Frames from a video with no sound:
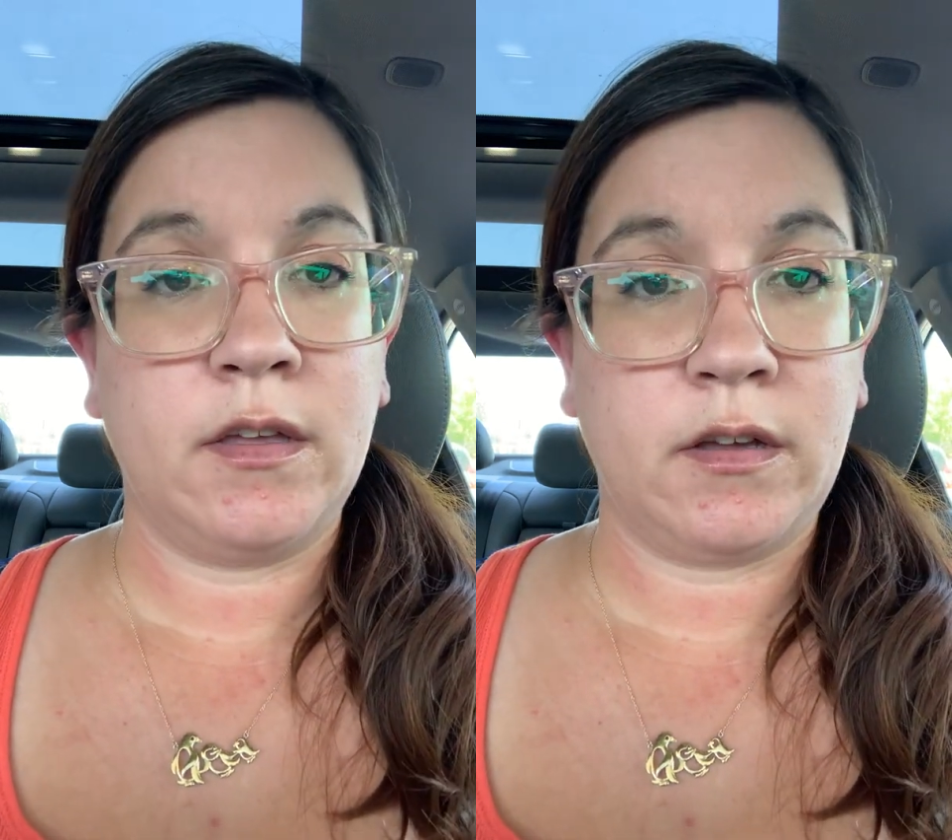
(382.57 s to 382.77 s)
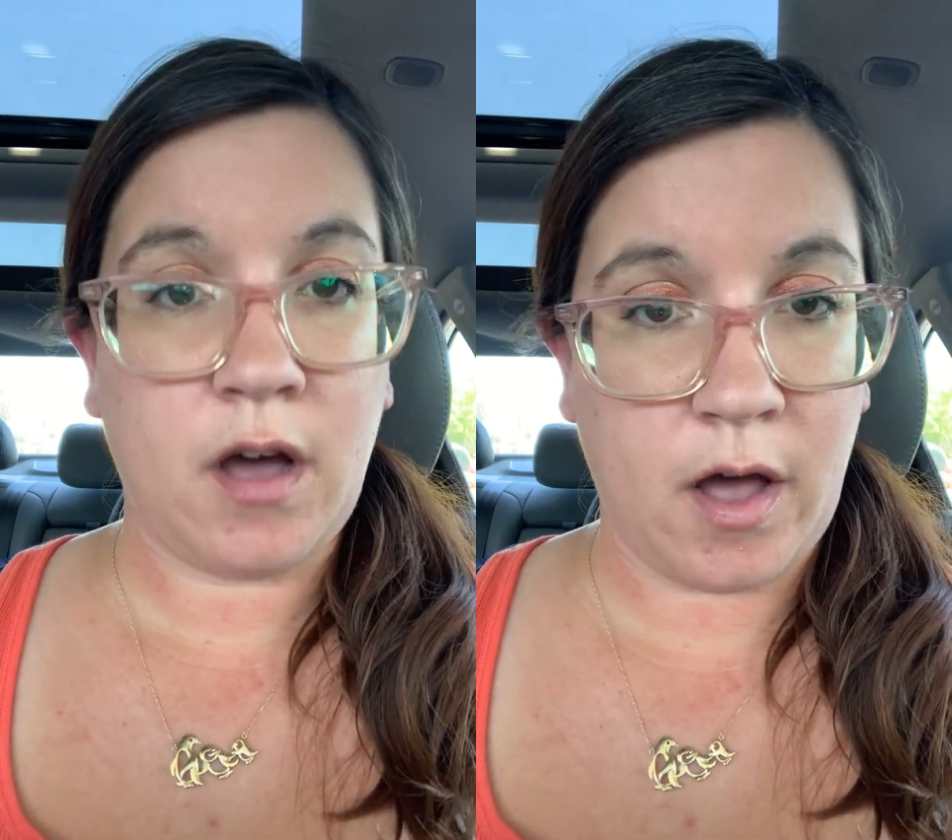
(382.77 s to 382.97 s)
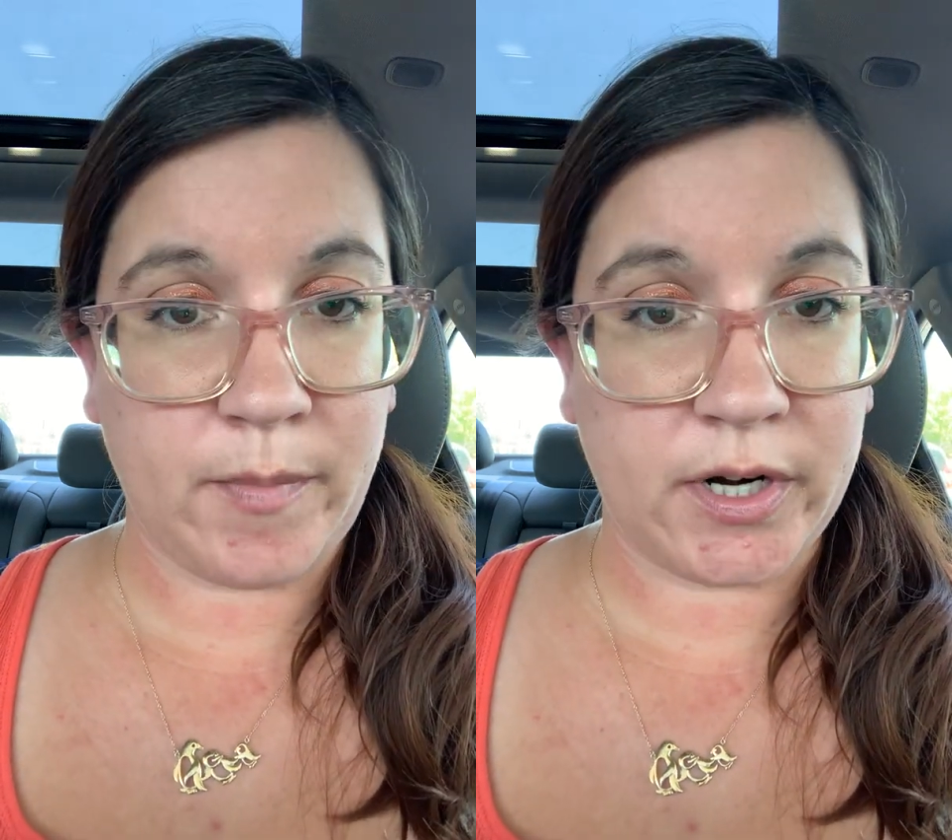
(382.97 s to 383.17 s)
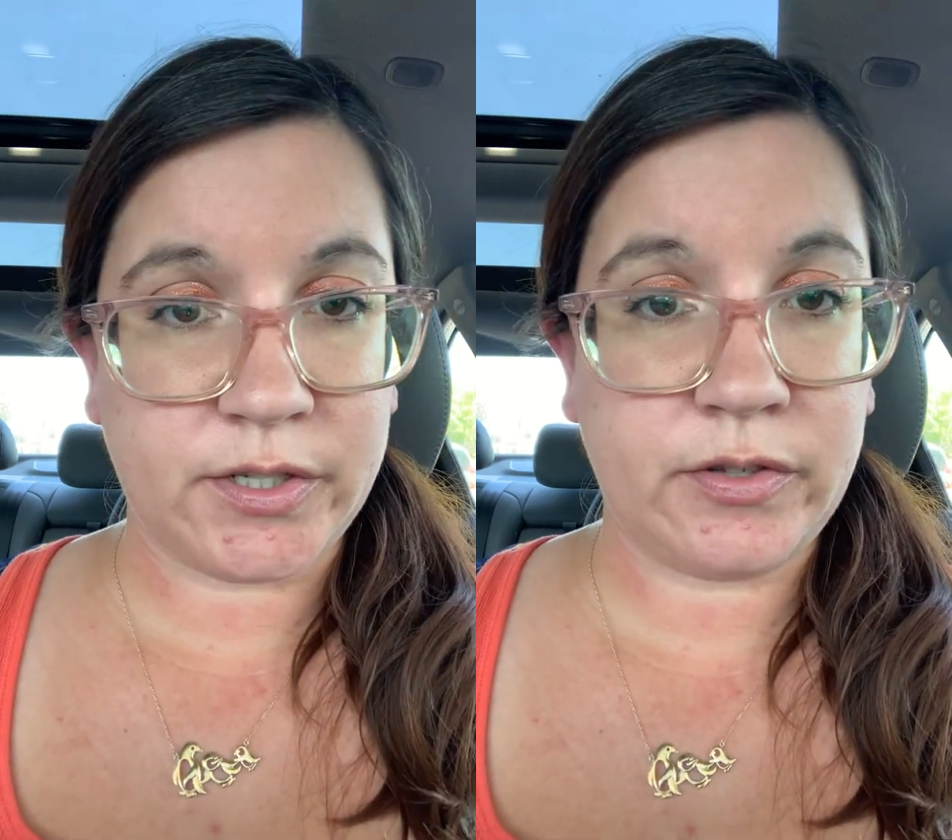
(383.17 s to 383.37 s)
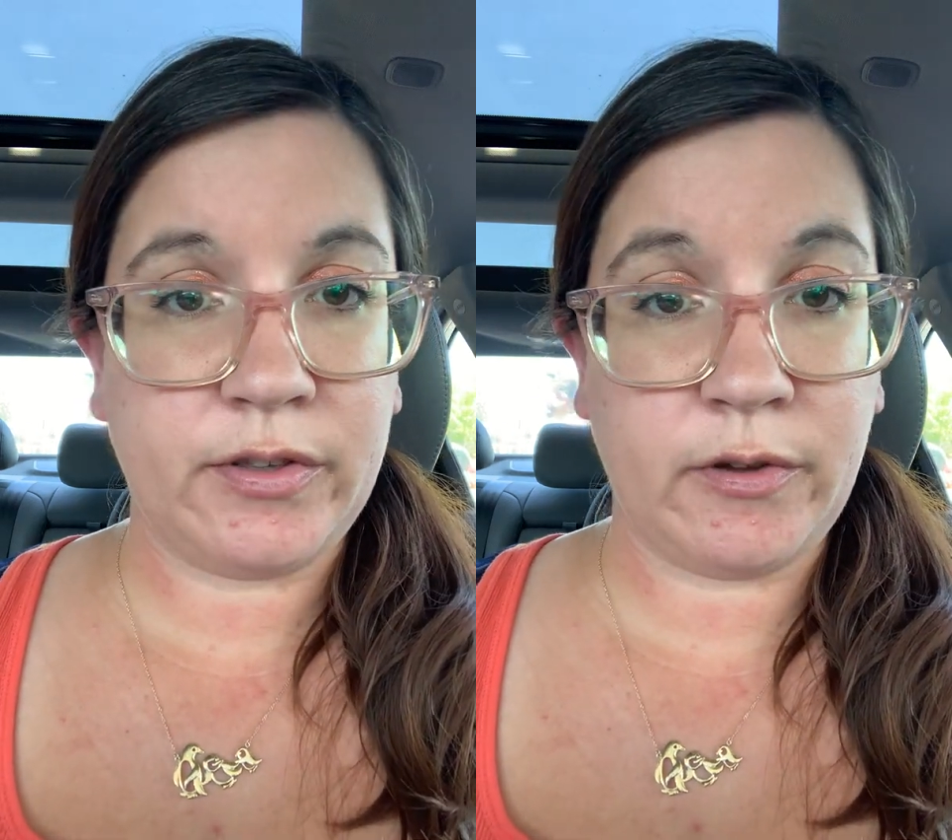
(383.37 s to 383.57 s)

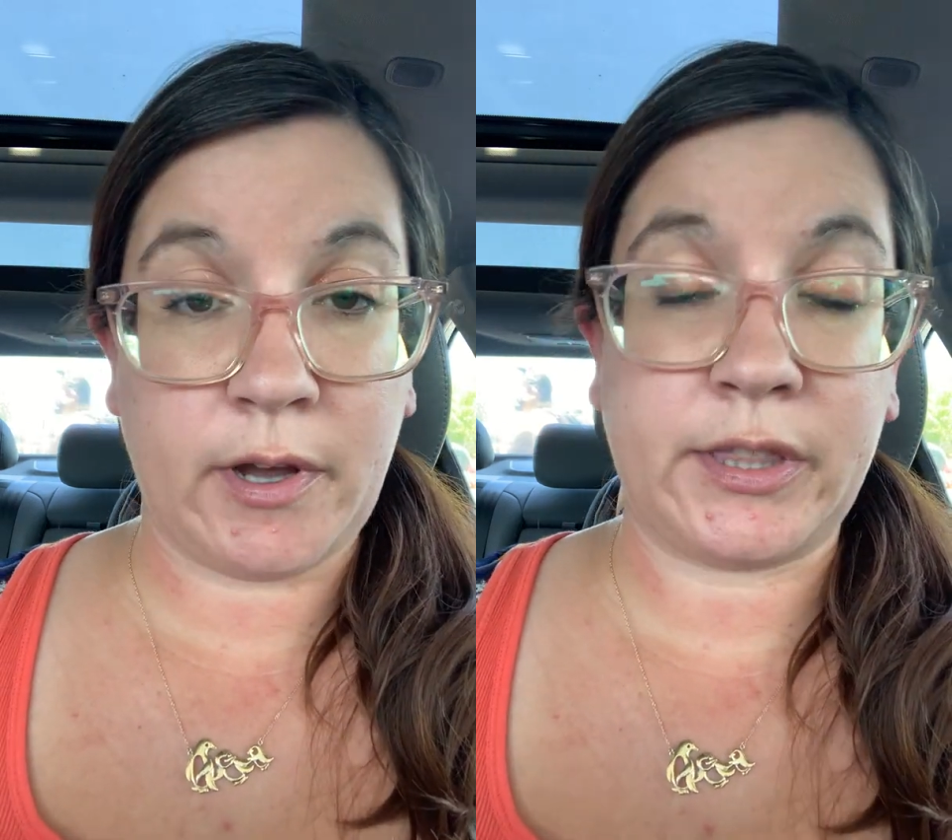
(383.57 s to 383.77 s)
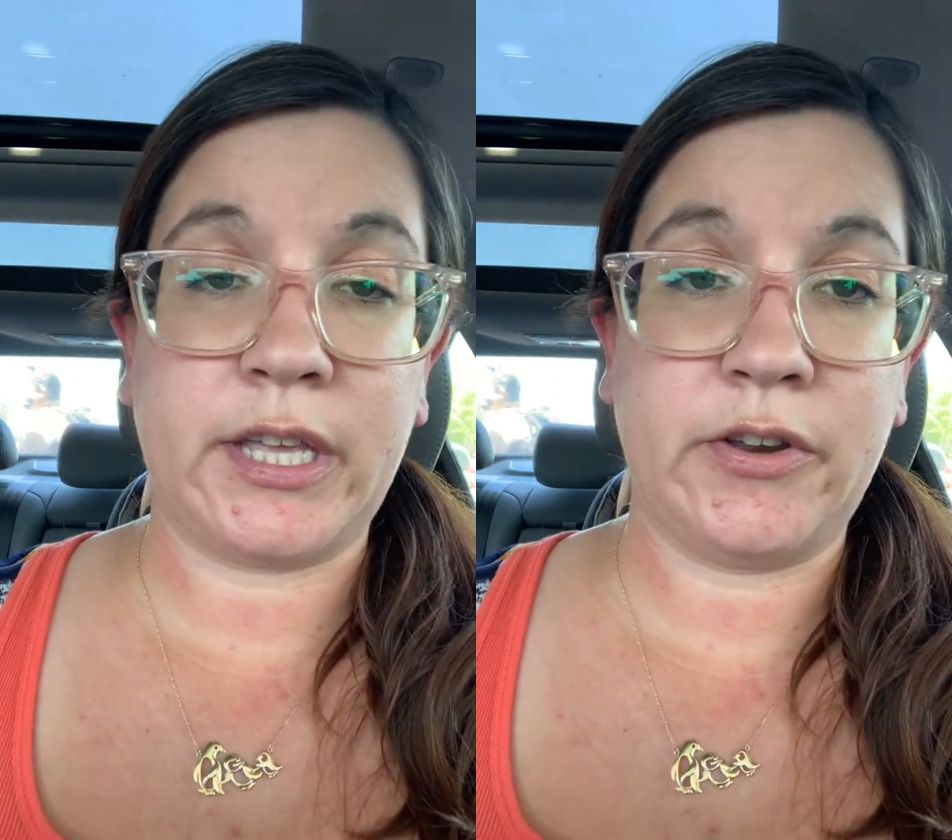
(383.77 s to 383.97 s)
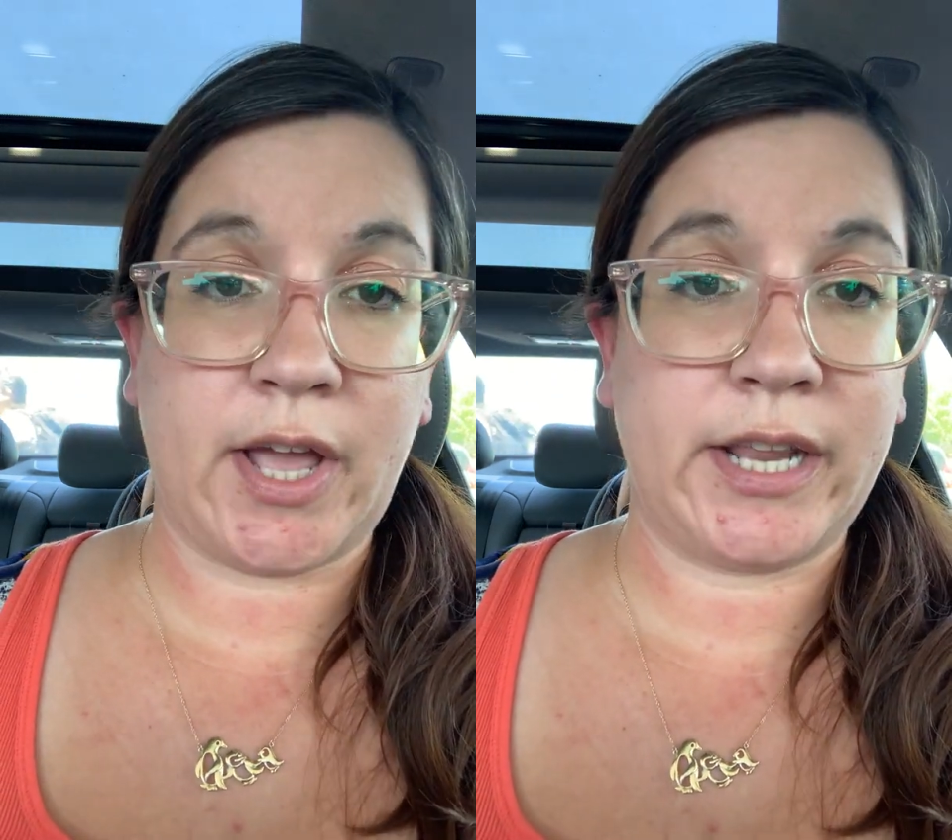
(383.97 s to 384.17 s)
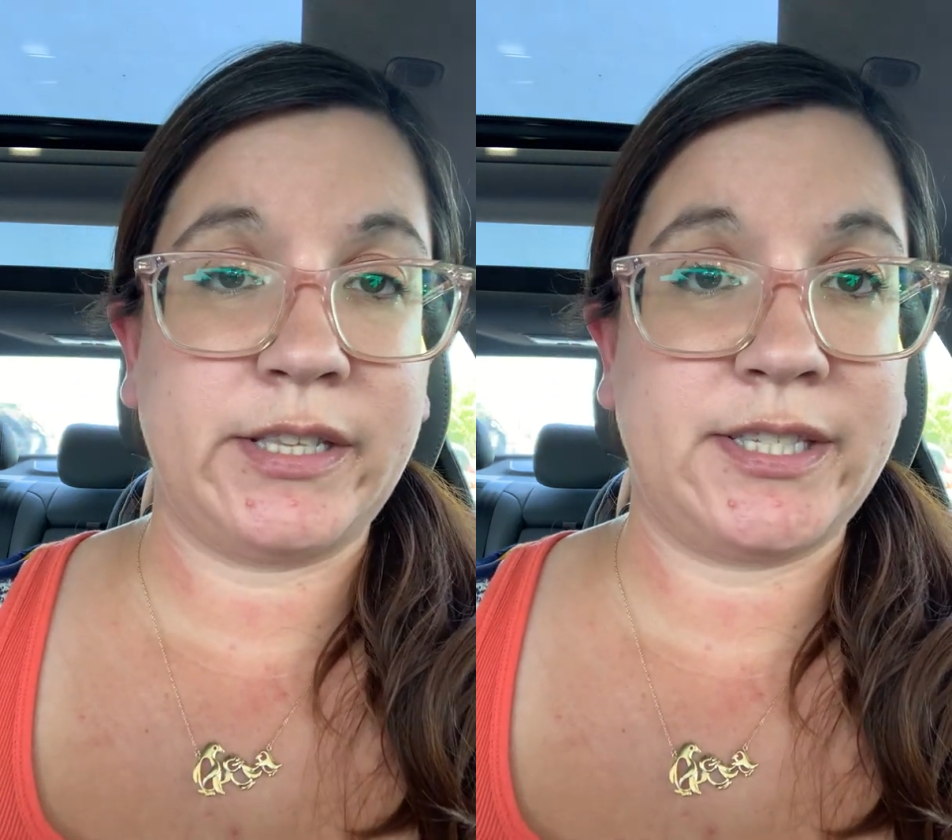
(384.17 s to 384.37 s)
commerce throughout the United